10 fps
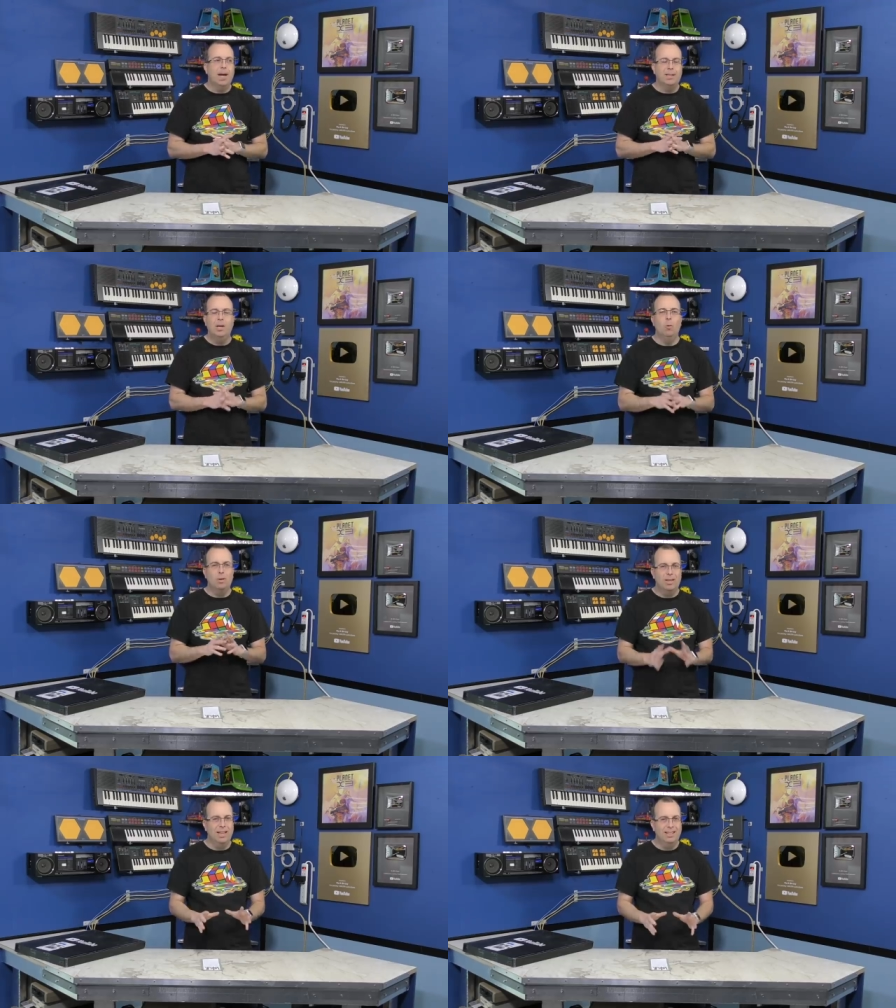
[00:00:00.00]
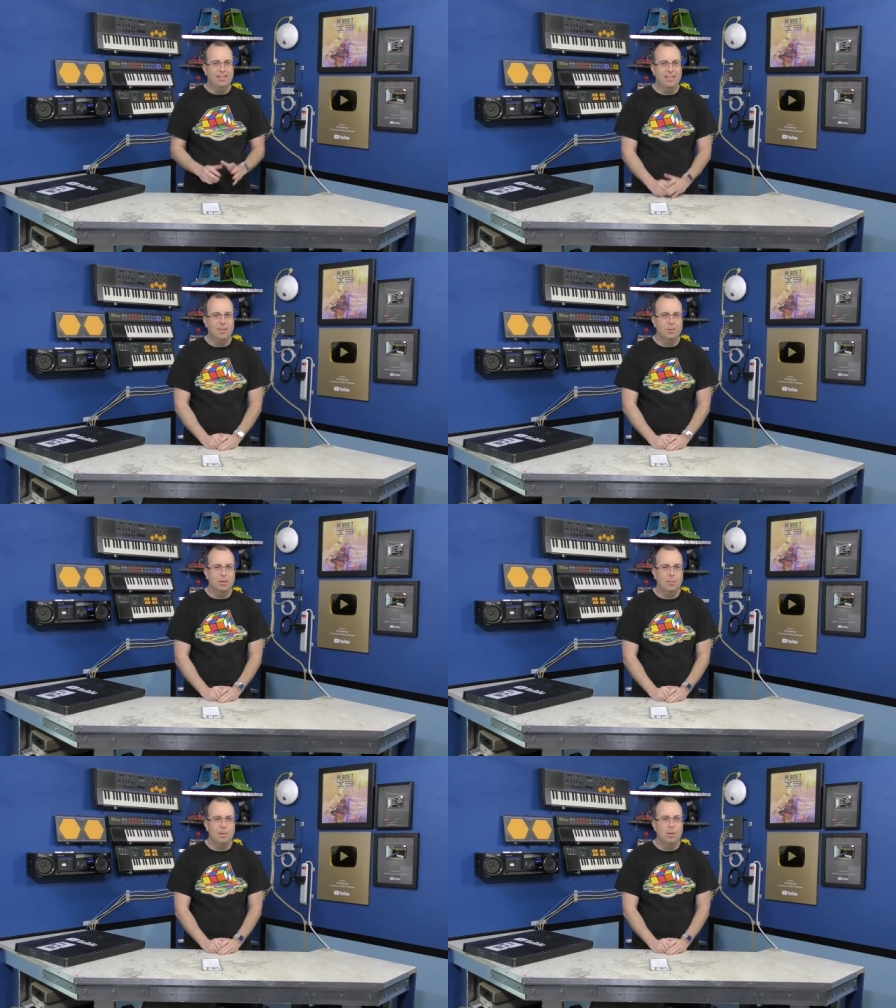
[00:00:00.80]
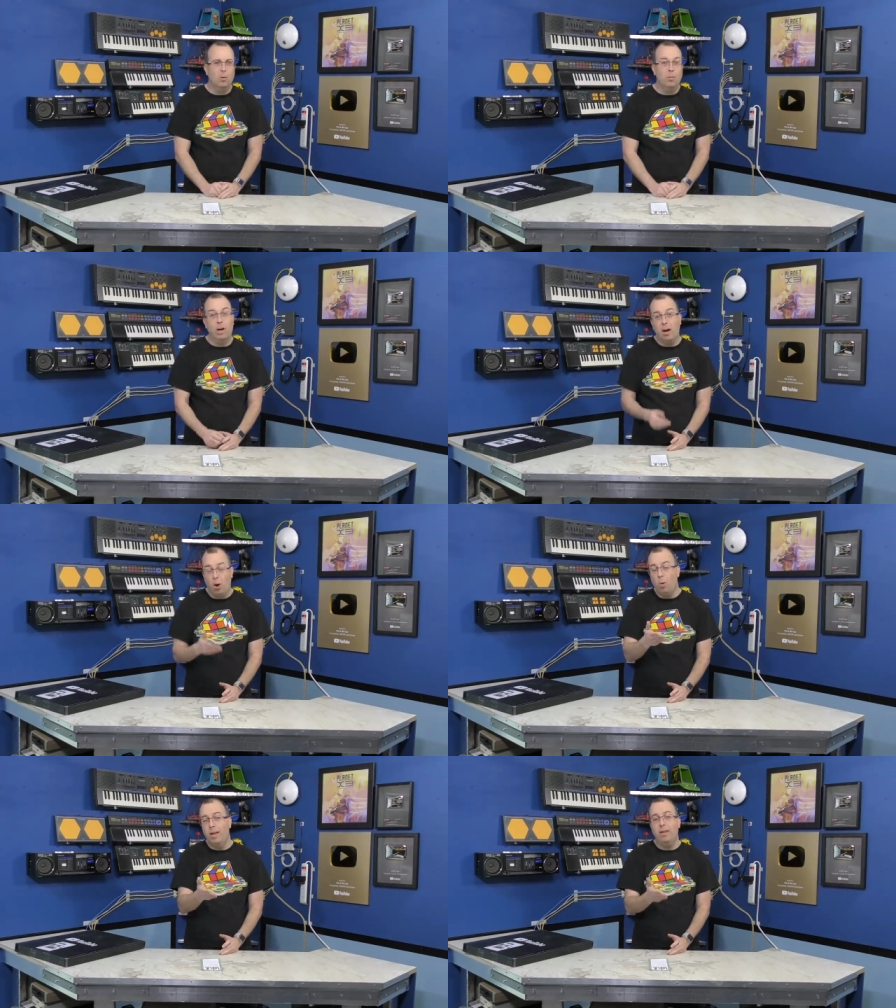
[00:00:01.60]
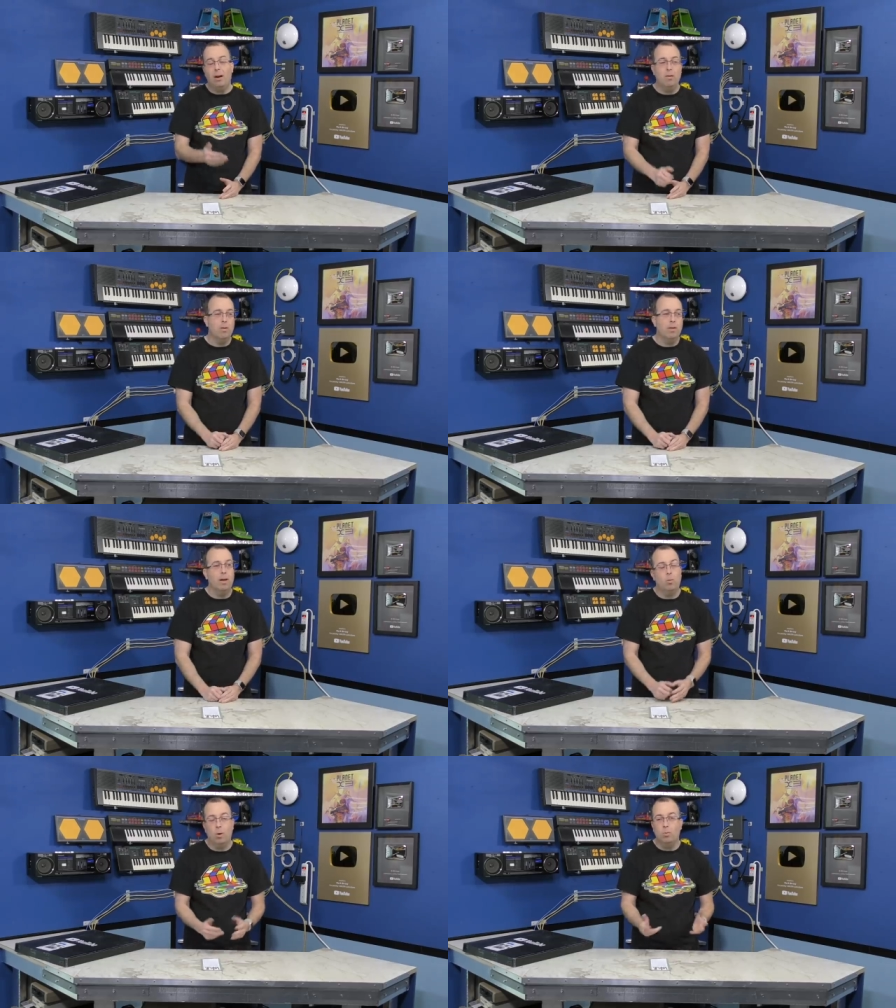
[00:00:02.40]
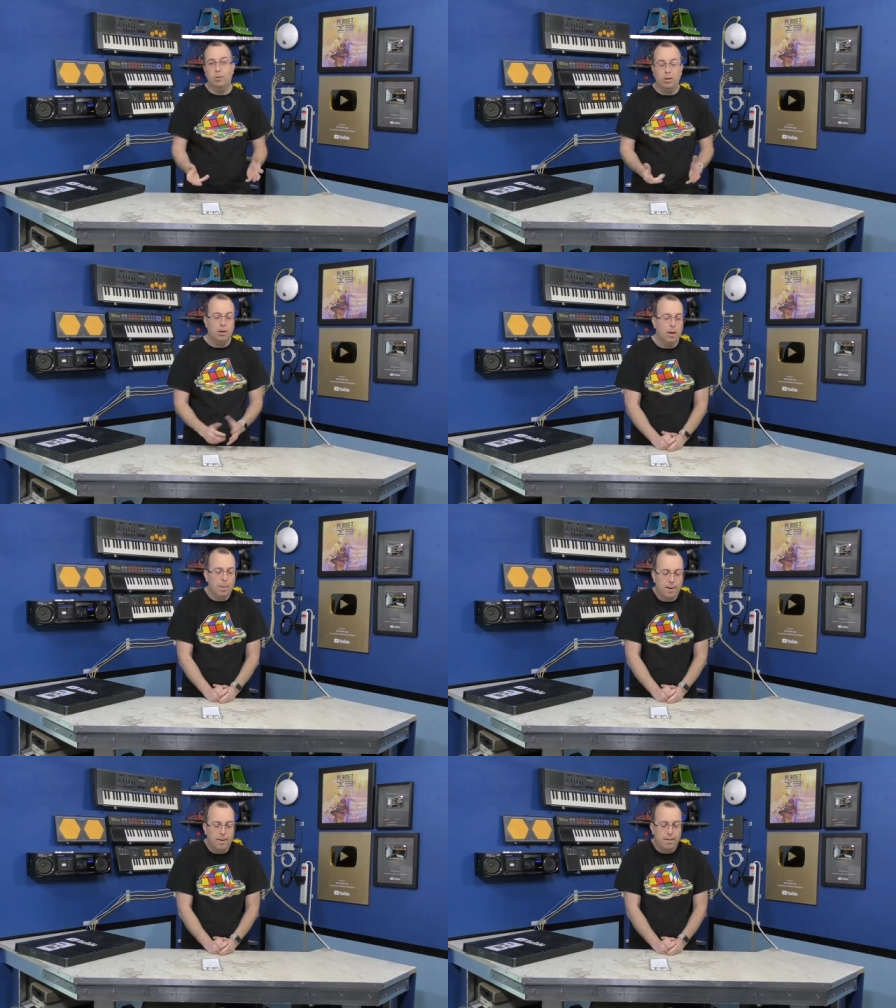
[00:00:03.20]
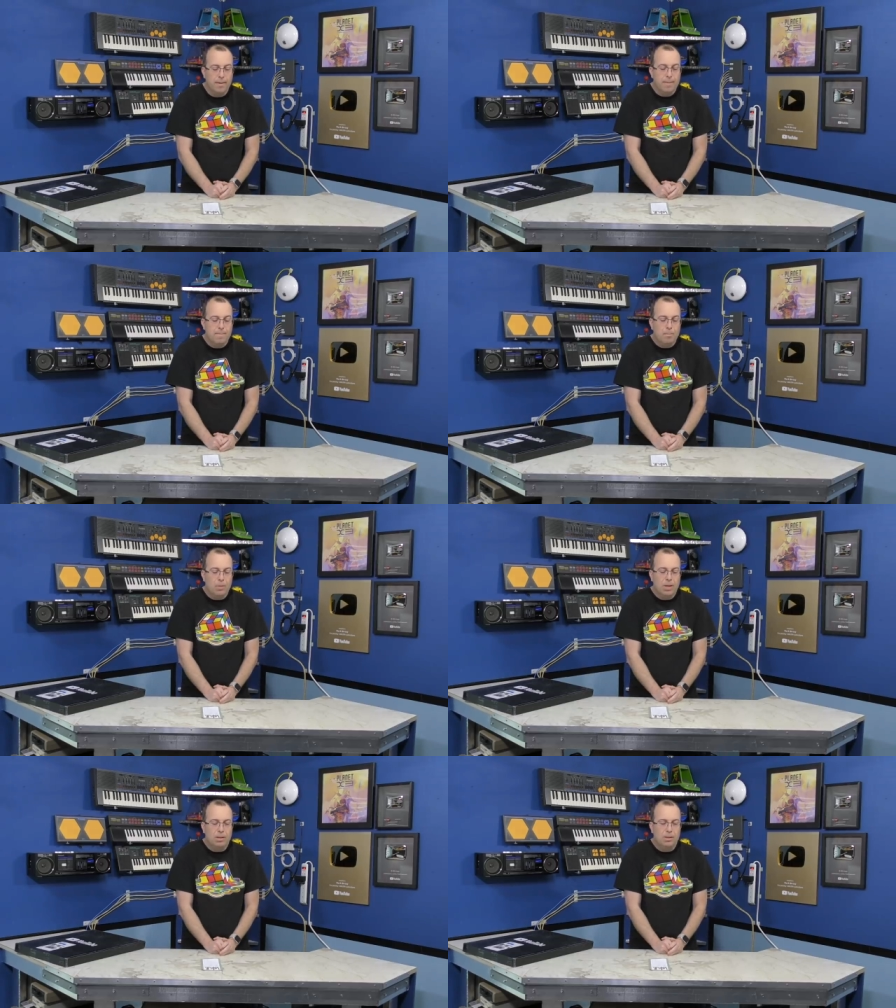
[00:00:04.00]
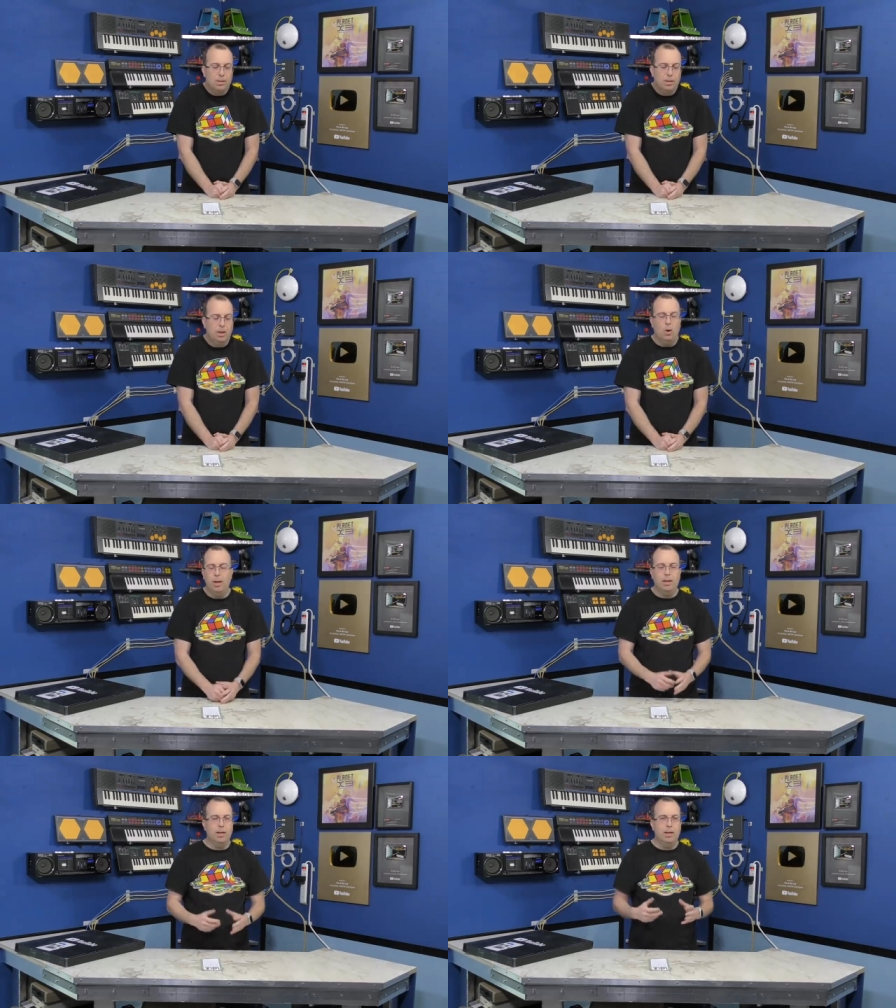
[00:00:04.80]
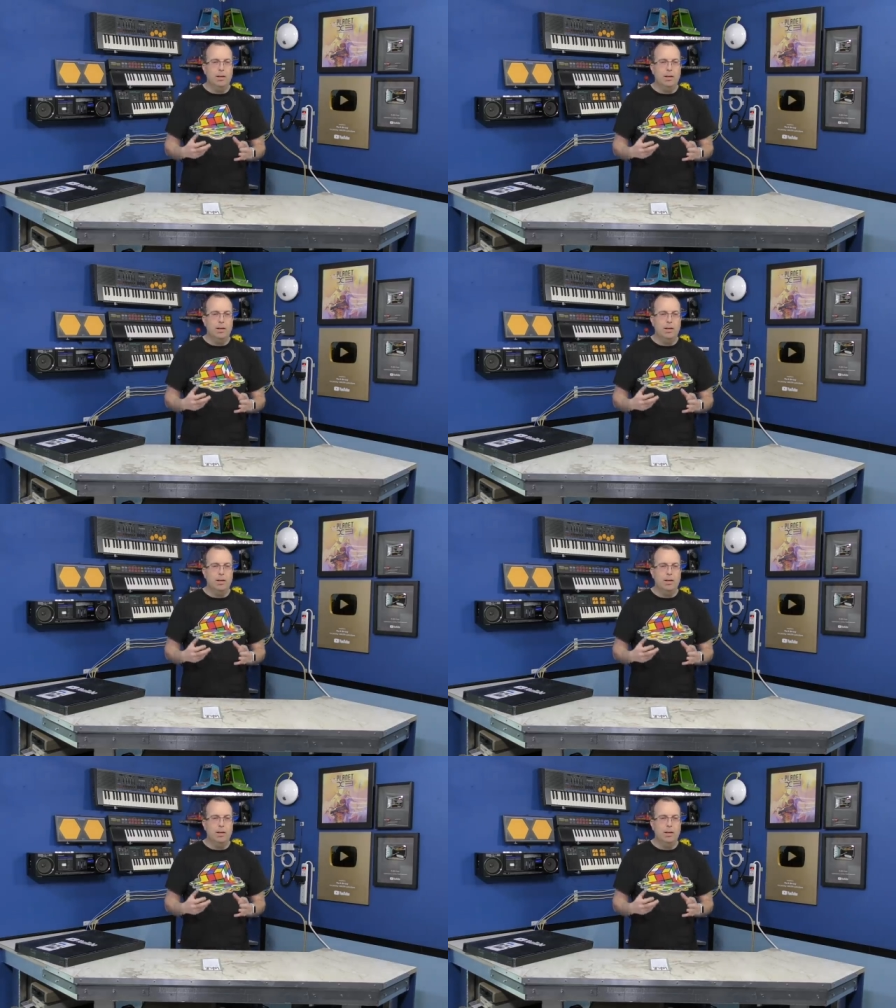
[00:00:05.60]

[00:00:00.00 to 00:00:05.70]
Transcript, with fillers: I don't think the channel is going to be going away. Oh, and the other thing, while we're talking about it, is, you know, I get